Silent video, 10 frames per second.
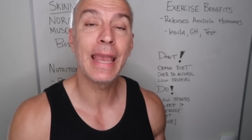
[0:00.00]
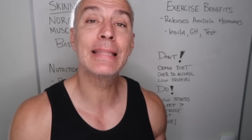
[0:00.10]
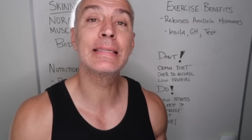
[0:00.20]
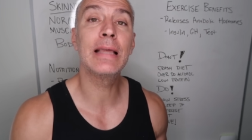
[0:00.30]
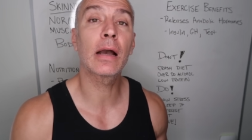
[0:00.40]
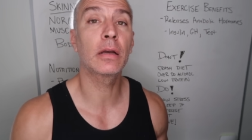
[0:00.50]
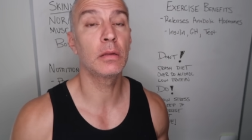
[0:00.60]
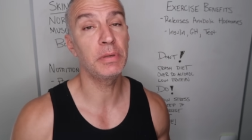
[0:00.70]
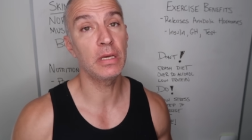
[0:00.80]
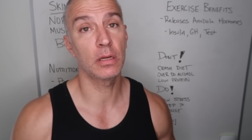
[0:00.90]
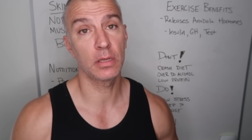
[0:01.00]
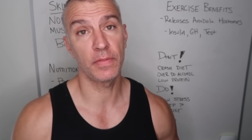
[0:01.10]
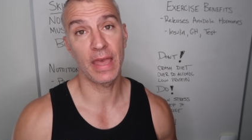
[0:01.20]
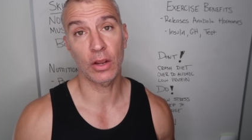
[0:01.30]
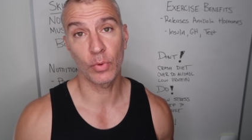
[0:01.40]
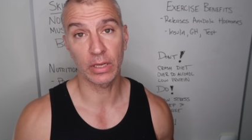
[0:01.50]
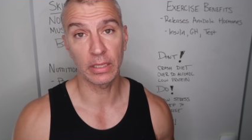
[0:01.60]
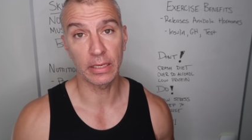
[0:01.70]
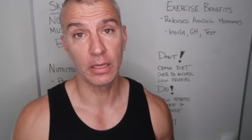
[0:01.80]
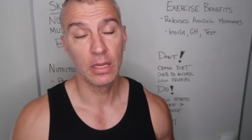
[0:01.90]
It's not gonna be undone that
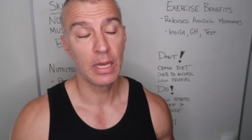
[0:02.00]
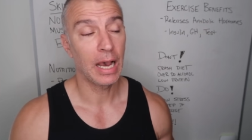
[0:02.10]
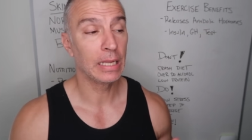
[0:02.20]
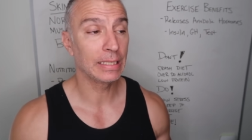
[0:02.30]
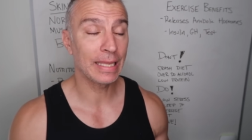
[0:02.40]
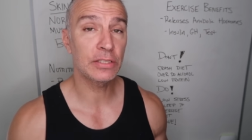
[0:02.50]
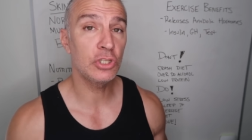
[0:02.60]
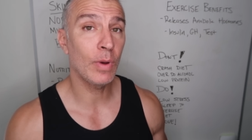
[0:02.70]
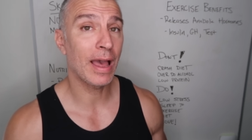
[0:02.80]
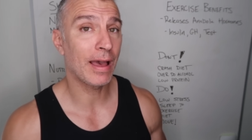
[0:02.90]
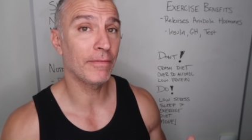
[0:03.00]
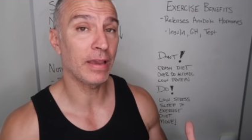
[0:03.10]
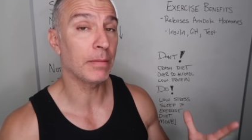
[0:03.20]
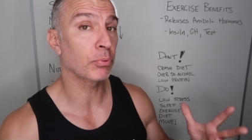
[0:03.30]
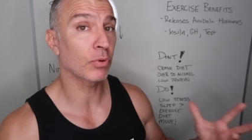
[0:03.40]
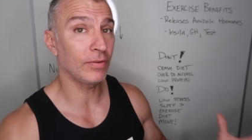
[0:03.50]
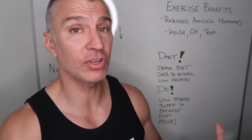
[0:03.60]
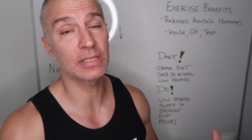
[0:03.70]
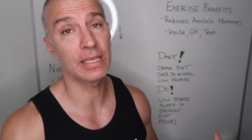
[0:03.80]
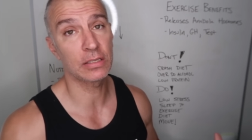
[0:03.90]
quickly. Unless you have a
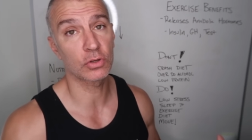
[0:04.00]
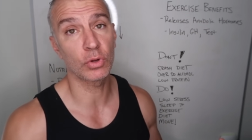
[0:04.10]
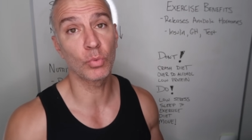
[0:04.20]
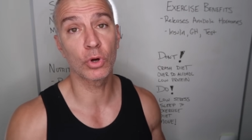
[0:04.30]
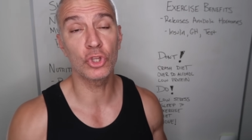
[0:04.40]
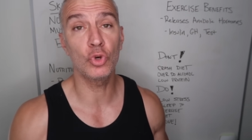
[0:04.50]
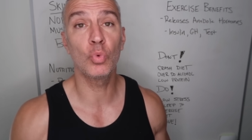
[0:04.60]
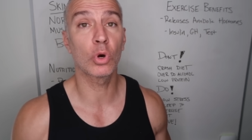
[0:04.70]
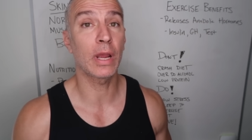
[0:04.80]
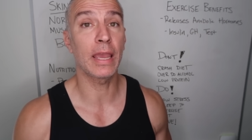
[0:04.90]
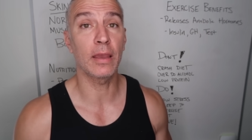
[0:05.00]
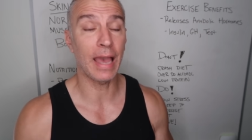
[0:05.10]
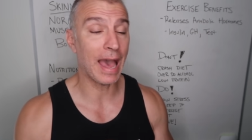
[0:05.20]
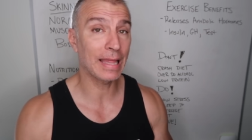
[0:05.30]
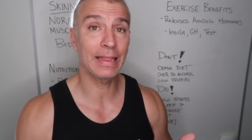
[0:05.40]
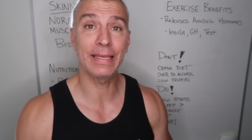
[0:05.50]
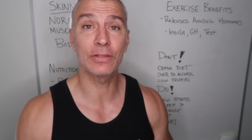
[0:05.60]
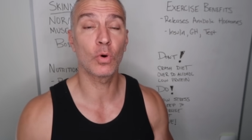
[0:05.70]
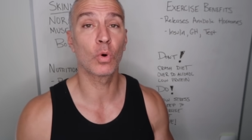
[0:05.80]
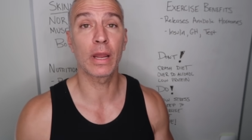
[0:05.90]
previous history where you were a
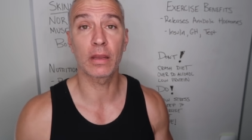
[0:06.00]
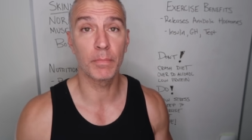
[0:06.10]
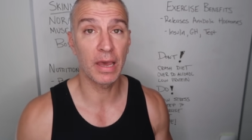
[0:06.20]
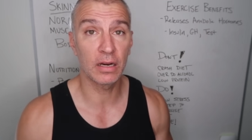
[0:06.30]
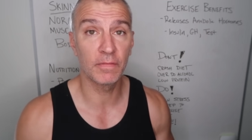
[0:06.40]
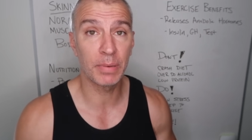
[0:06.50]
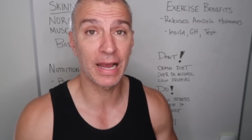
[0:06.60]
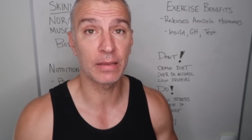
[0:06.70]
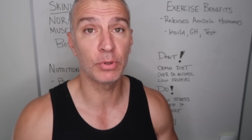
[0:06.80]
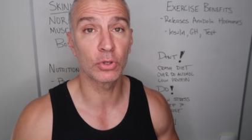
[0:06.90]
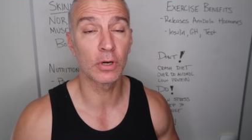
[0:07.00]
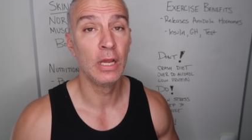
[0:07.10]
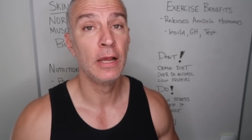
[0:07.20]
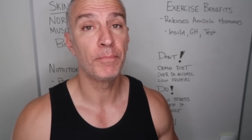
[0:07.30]
athlete or a competitive bodybuilder,